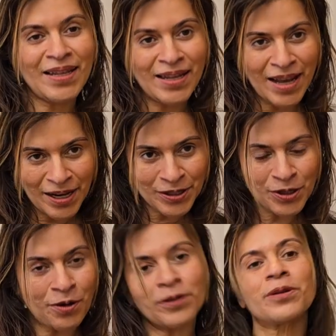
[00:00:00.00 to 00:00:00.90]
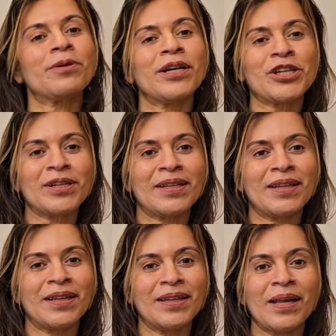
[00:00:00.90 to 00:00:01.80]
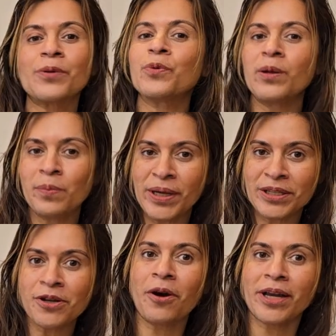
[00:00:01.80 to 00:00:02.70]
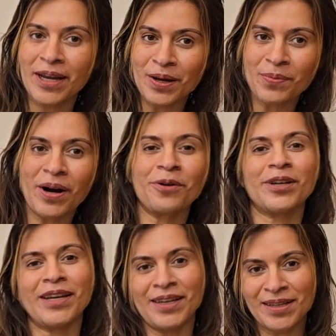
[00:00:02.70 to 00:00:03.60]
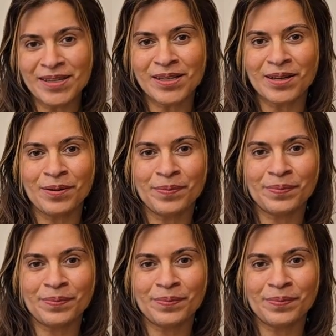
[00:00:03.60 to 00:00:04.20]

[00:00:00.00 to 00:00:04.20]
next alteration that we'll be talking about is